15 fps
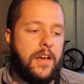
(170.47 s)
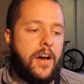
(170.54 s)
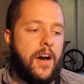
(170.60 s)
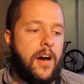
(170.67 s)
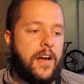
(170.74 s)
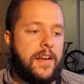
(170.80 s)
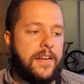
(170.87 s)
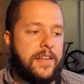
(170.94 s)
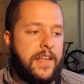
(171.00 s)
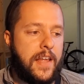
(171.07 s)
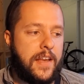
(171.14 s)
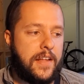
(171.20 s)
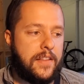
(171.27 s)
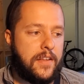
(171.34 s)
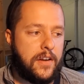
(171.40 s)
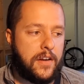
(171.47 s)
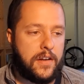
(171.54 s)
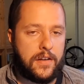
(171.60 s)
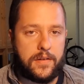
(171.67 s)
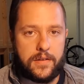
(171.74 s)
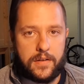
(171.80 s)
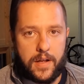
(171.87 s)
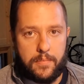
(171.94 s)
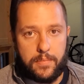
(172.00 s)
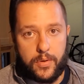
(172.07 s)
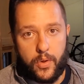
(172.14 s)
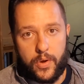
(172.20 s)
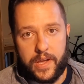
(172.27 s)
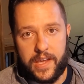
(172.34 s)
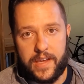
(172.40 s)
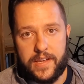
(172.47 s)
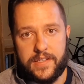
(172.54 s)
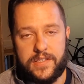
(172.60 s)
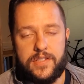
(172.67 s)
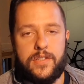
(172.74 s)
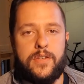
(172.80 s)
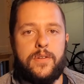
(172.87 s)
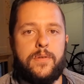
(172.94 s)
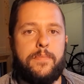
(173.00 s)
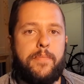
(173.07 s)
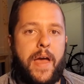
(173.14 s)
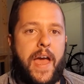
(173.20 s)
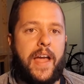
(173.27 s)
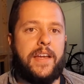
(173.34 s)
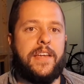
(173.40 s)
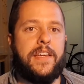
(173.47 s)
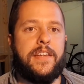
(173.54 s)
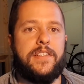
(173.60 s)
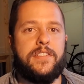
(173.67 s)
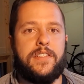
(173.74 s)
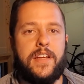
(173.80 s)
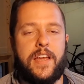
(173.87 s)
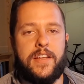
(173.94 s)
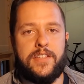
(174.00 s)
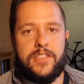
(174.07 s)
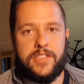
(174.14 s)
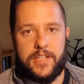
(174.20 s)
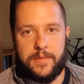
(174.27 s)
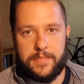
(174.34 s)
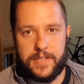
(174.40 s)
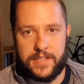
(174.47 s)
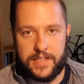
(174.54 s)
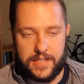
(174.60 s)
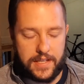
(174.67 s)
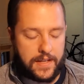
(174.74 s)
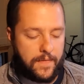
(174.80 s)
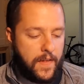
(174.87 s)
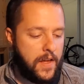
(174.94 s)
on getting their employees to package and ship the tea.